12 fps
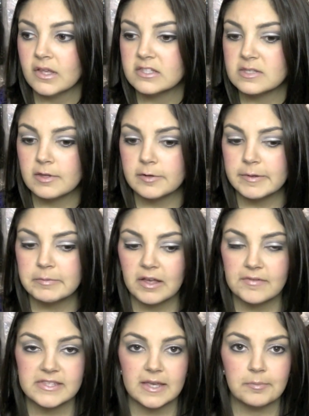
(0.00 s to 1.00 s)
some other people
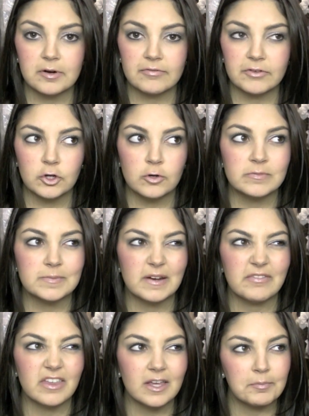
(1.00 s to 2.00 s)
have said perfumes, but
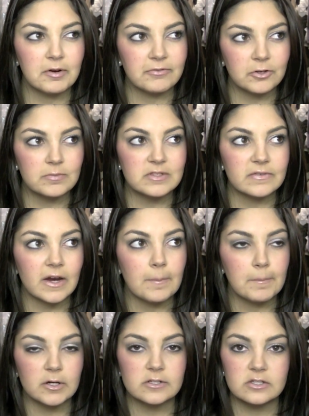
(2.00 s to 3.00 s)
I feel like perfume is a very
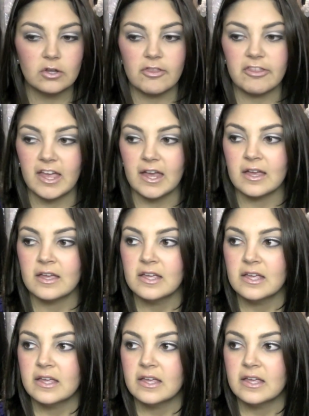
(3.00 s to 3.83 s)
personal thing.